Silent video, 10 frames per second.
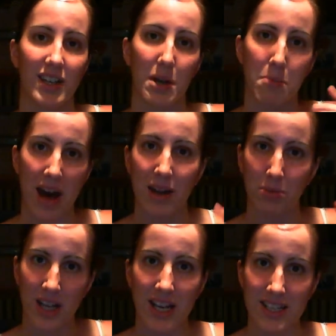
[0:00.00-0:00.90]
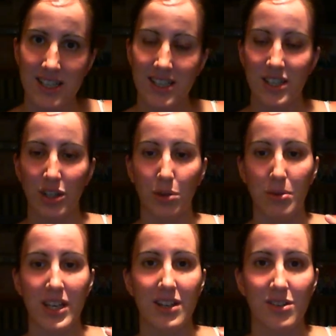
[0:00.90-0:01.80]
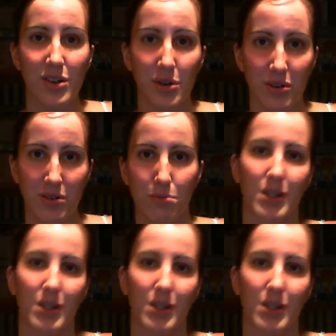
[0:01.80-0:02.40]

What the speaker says: in a bad place. You could be screwed.